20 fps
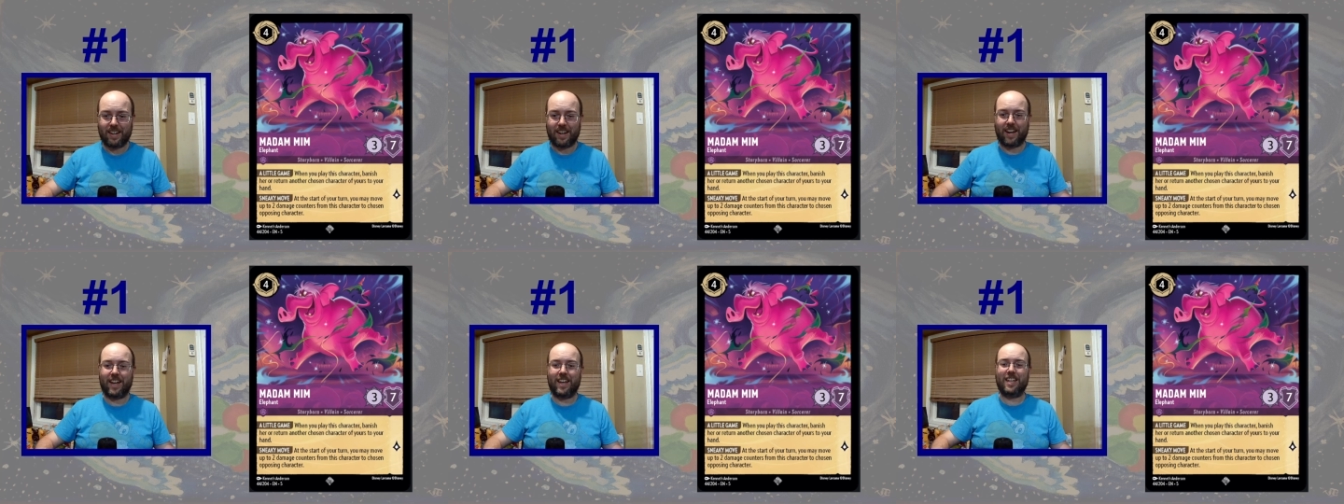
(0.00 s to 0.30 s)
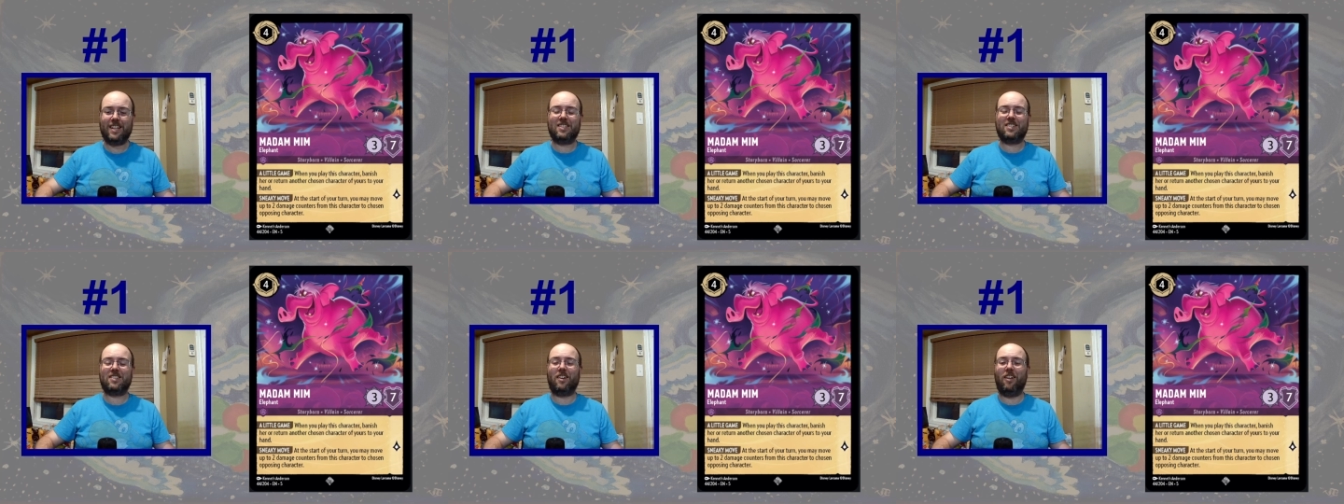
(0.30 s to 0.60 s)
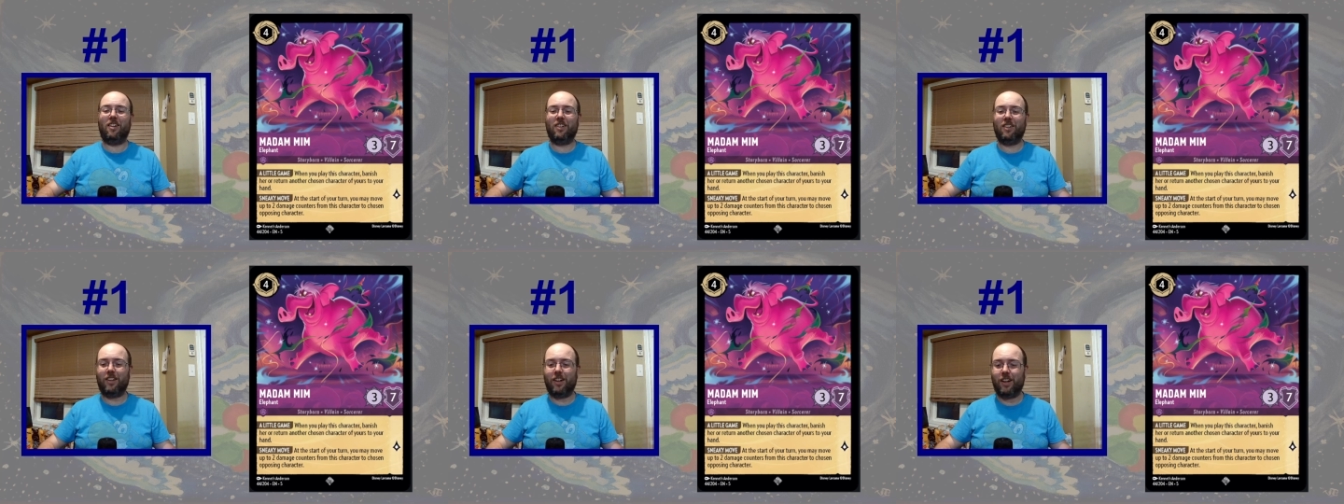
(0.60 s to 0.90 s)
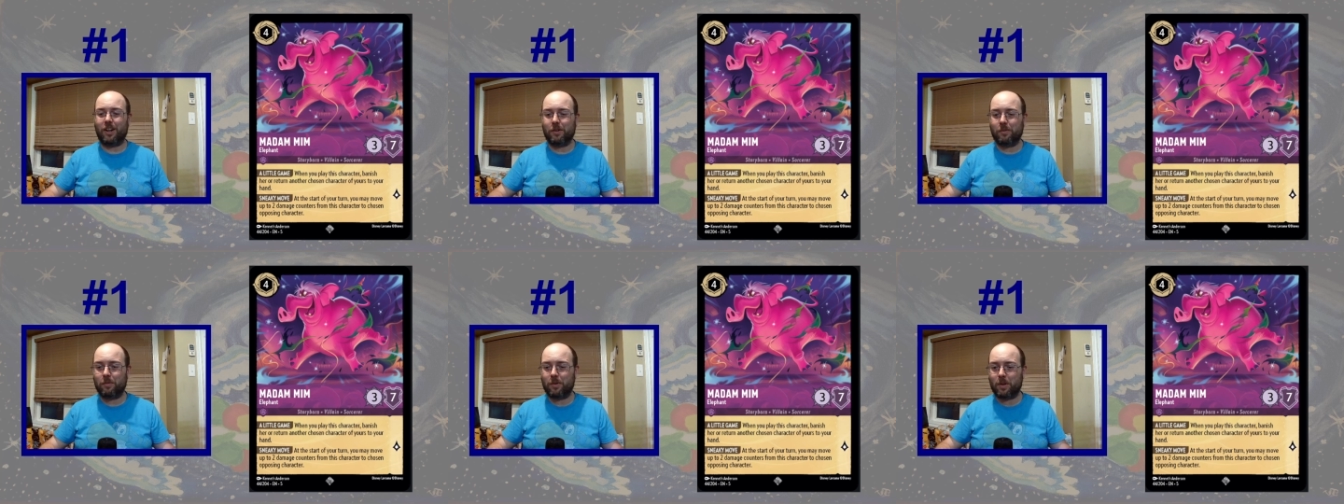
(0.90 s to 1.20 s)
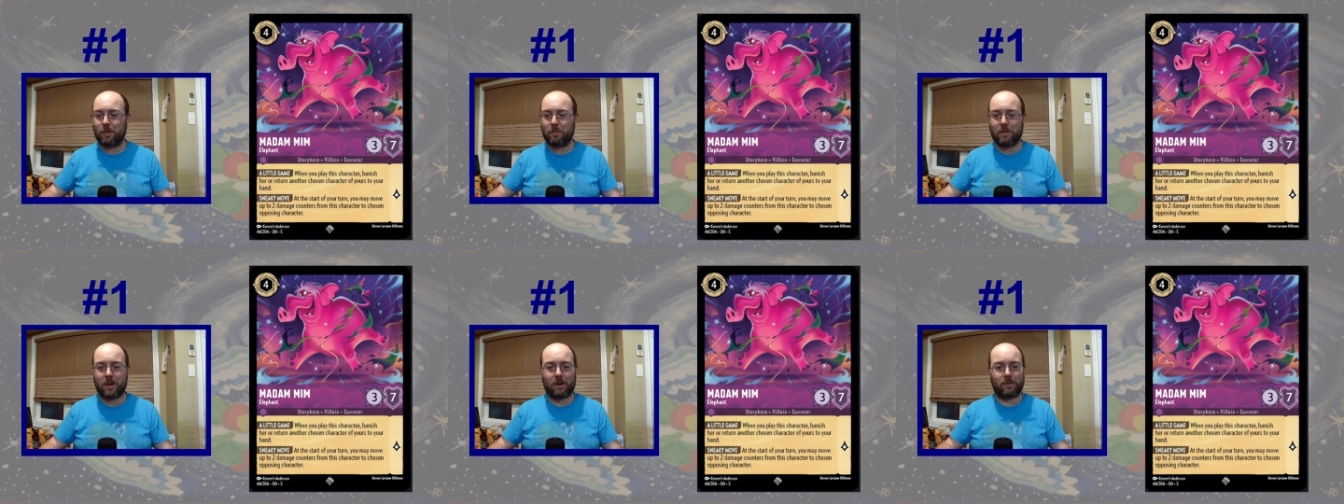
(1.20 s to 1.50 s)
It's a lot of
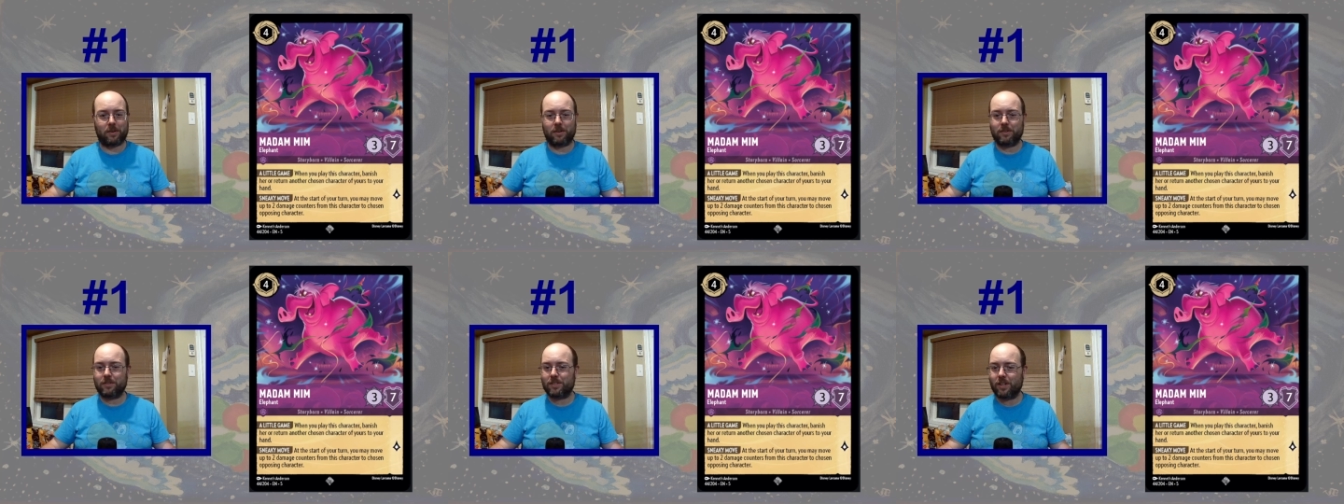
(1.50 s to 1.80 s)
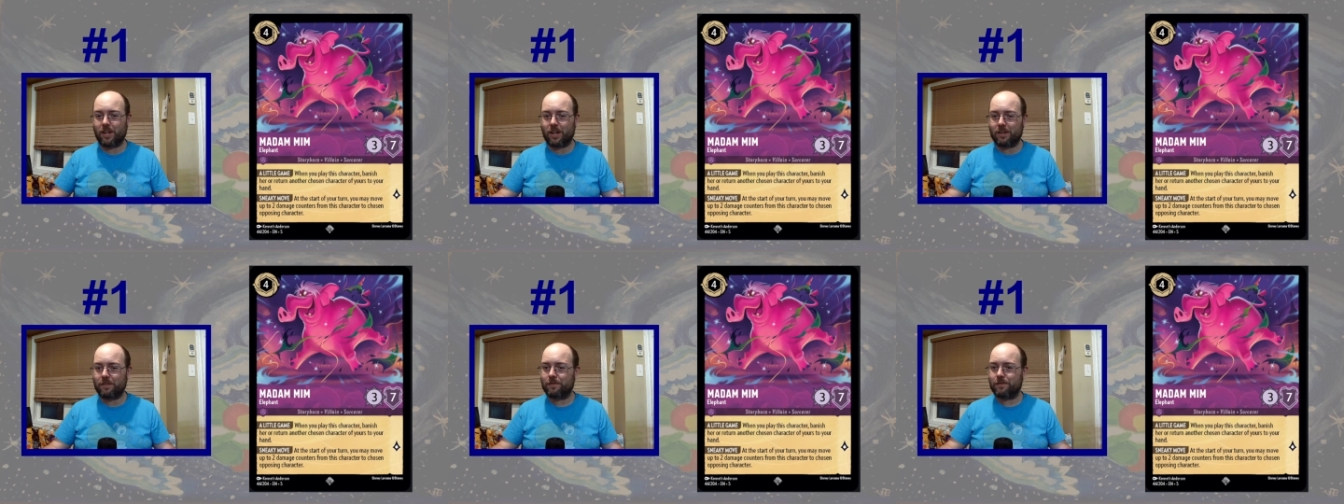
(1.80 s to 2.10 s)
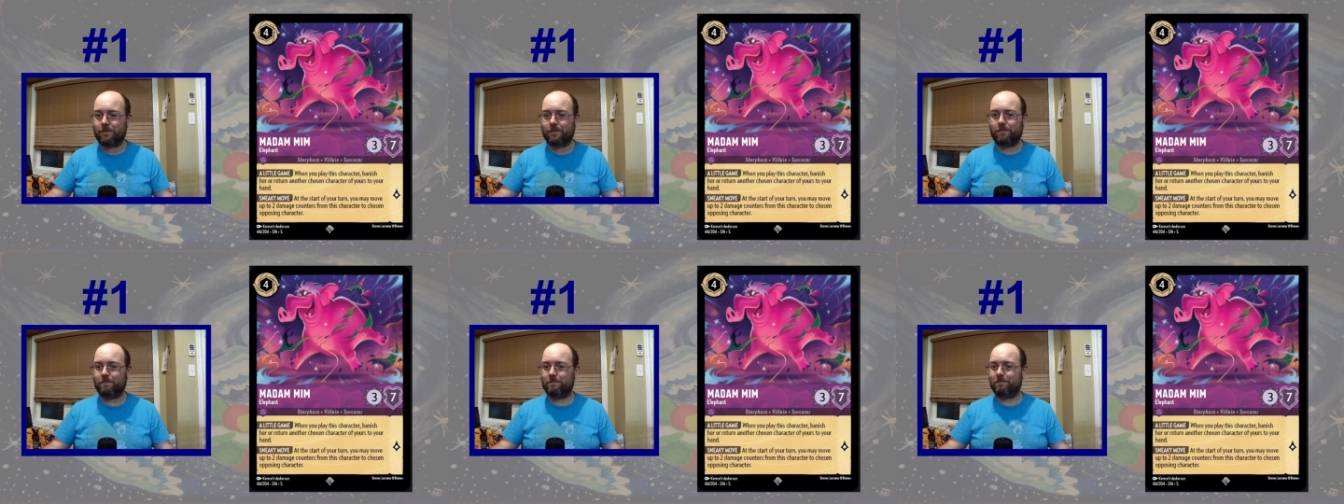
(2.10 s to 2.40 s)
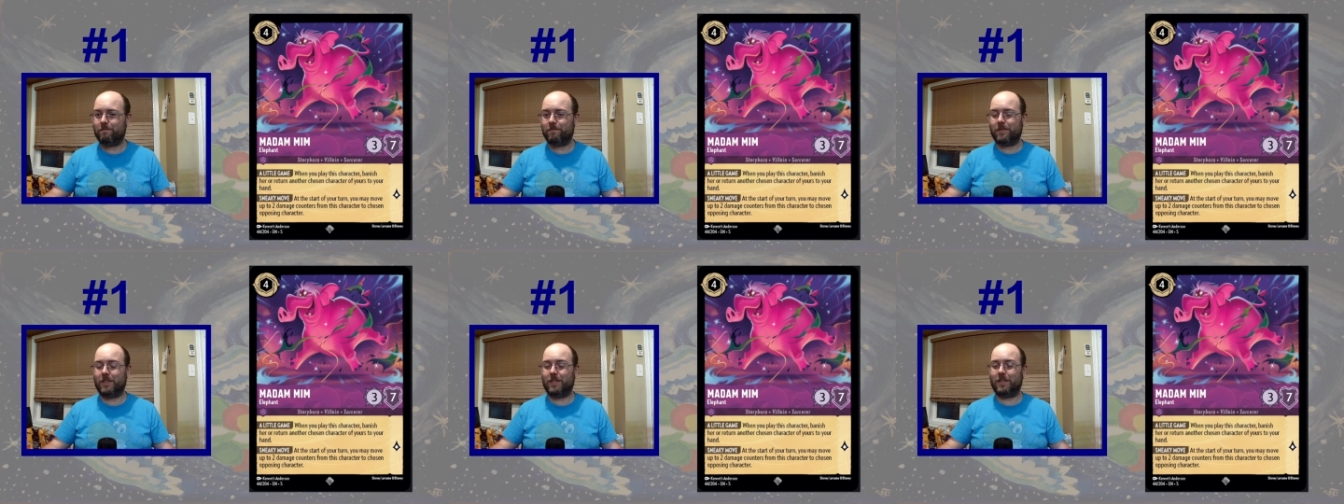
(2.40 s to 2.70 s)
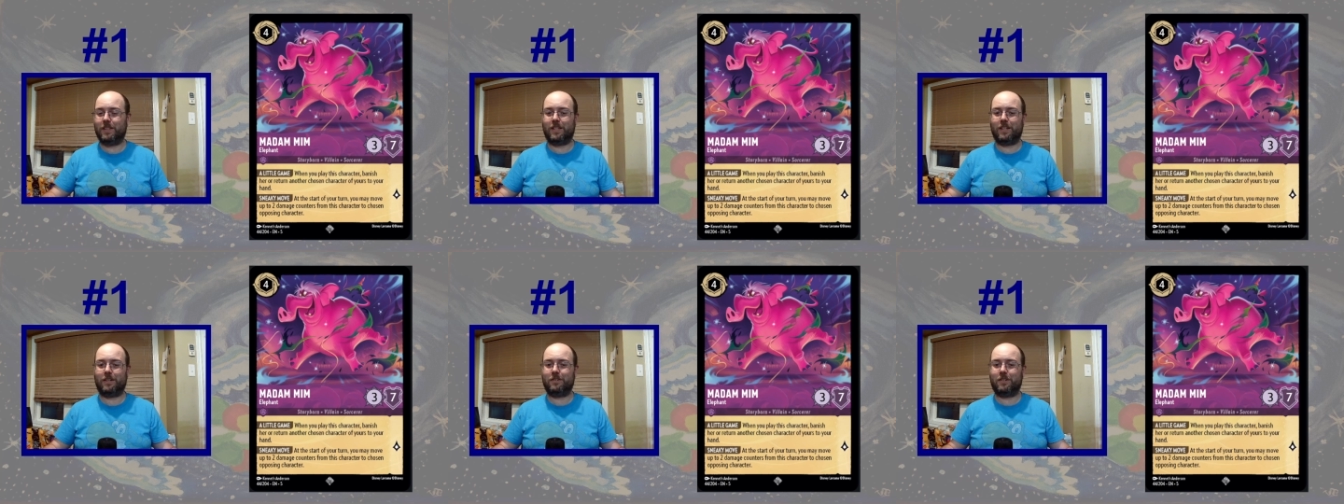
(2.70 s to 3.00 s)
willpower.
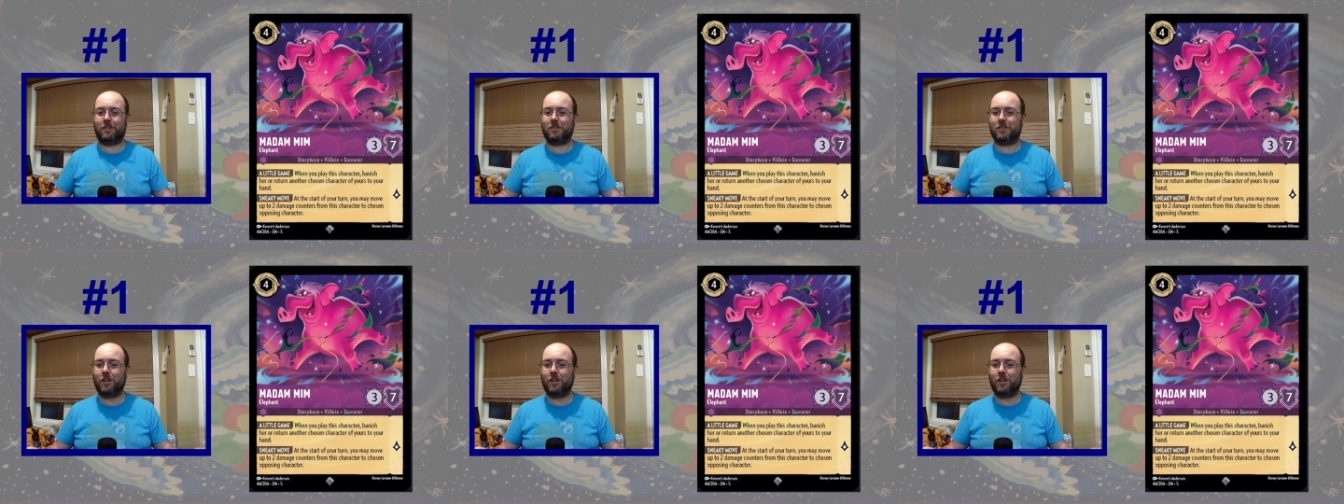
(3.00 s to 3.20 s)
There's